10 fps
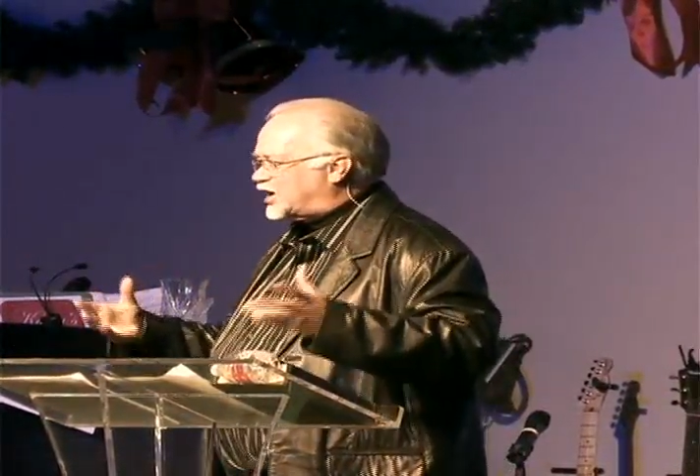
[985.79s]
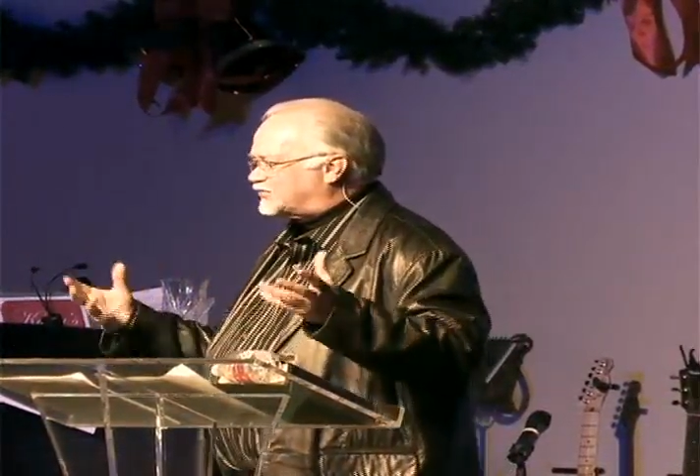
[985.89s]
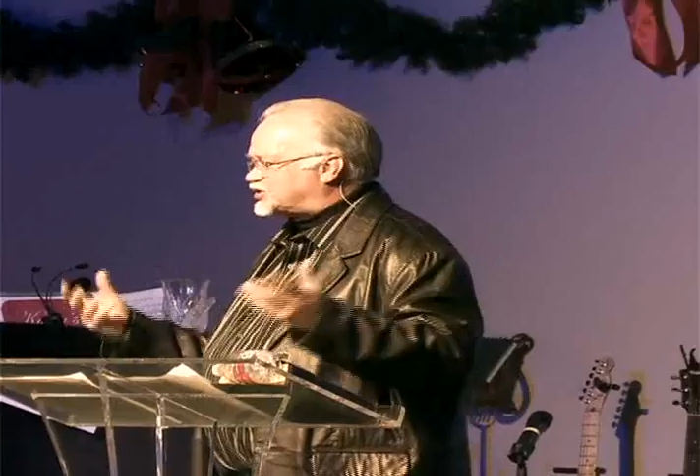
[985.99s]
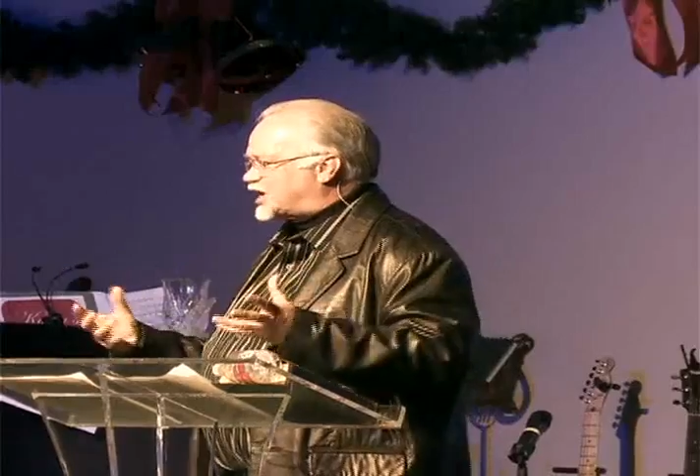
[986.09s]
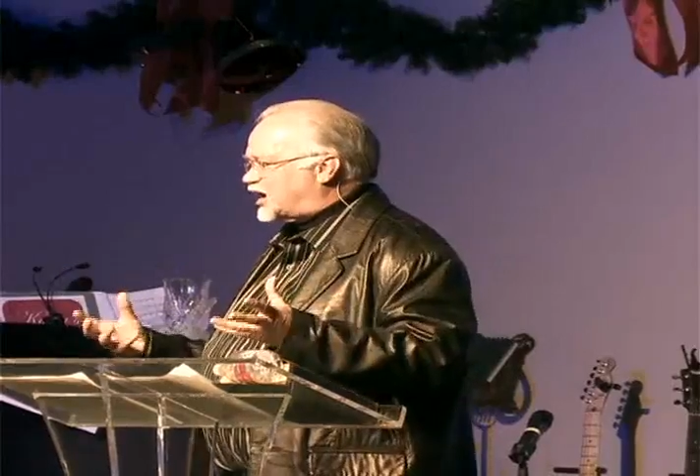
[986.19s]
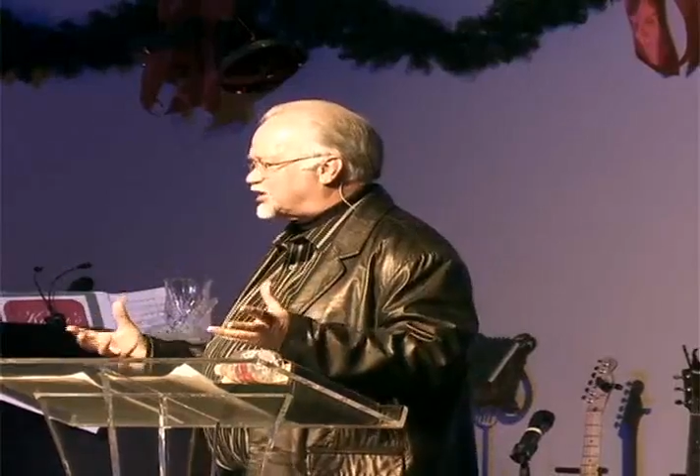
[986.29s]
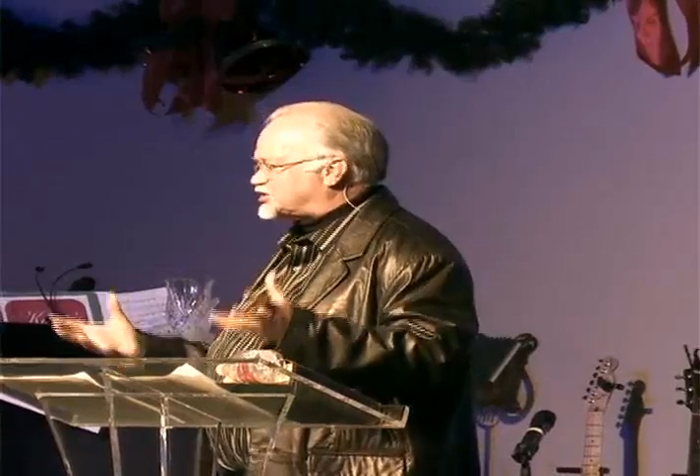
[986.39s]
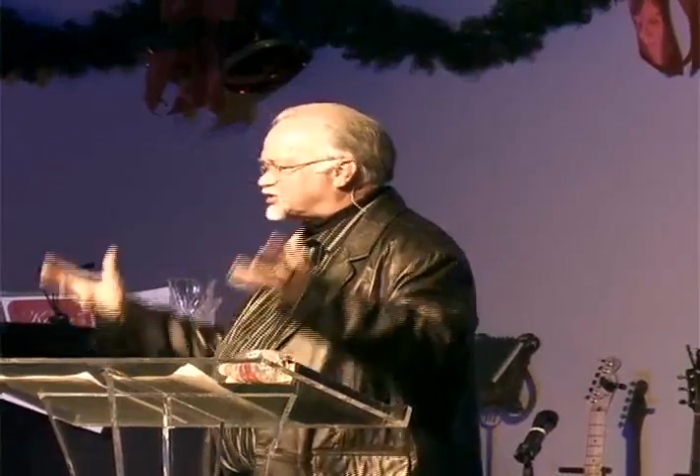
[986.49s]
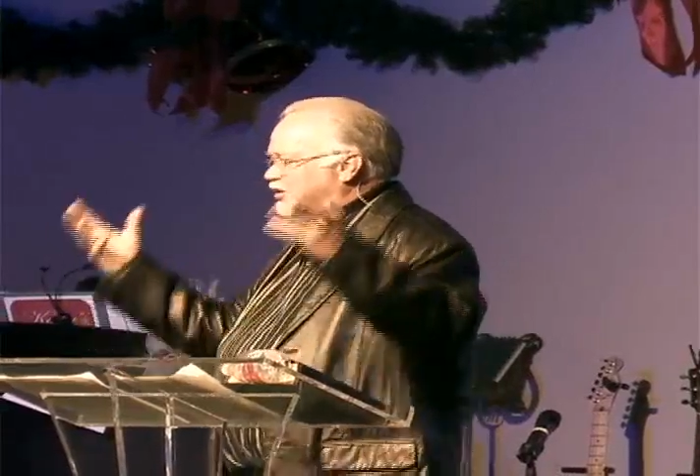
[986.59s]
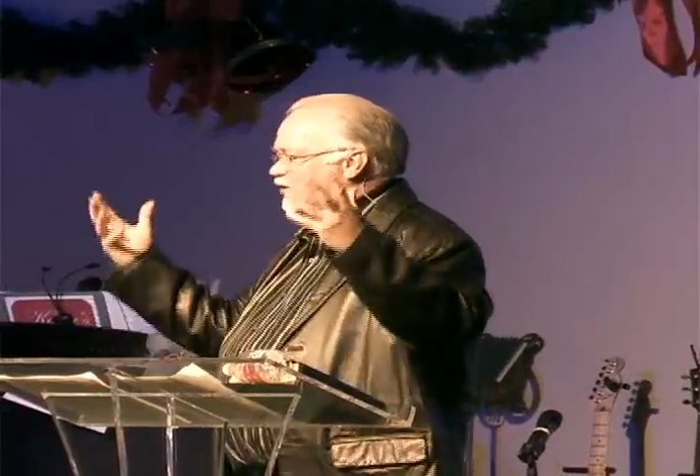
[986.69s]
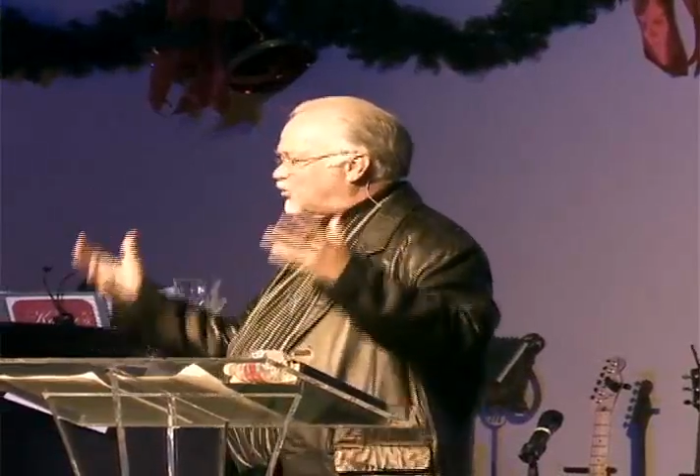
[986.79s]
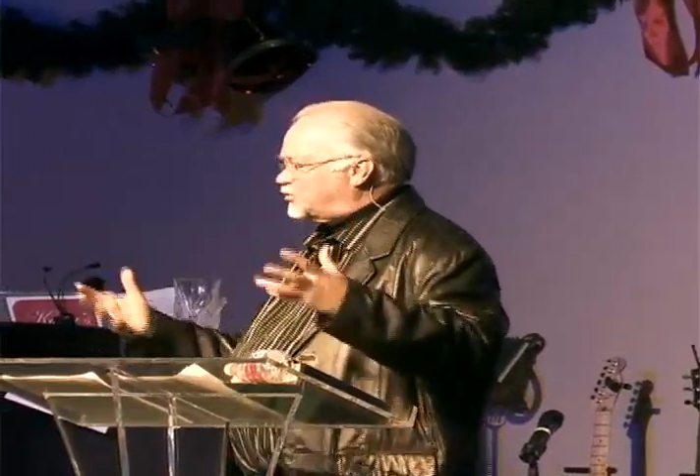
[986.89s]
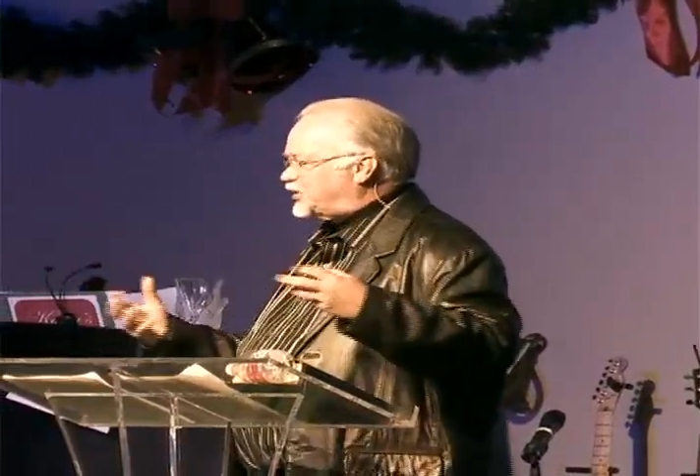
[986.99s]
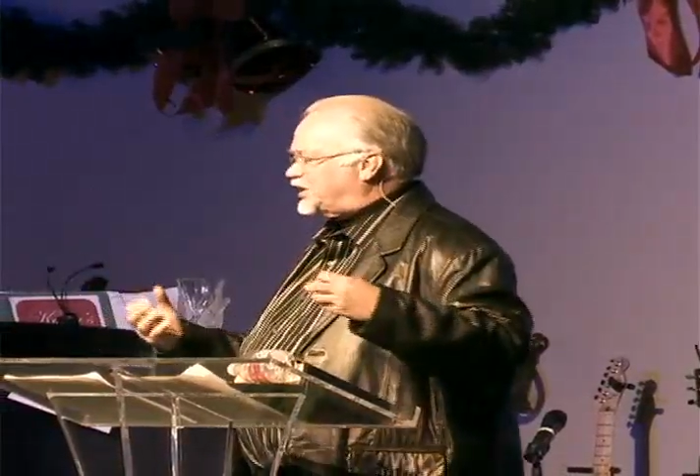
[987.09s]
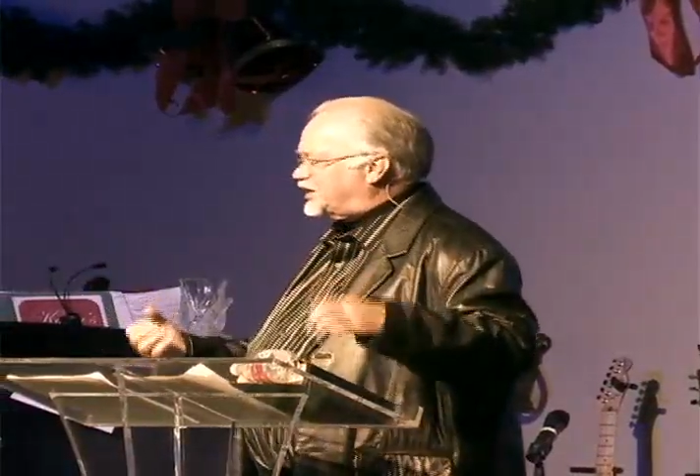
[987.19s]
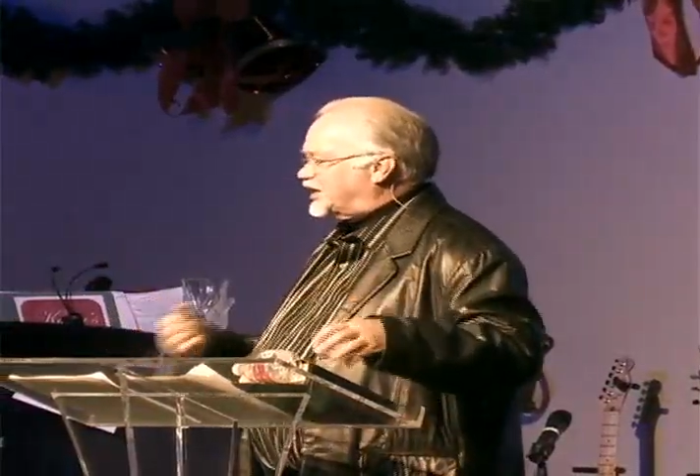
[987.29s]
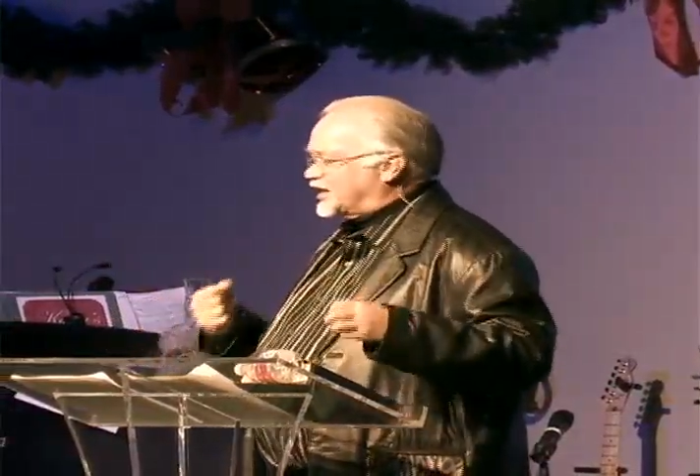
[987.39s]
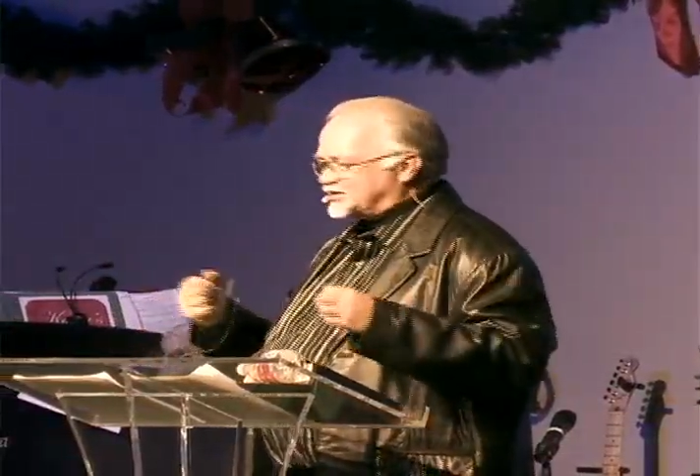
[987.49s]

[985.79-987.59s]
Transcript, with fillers: to have a child, it's just like whoopee,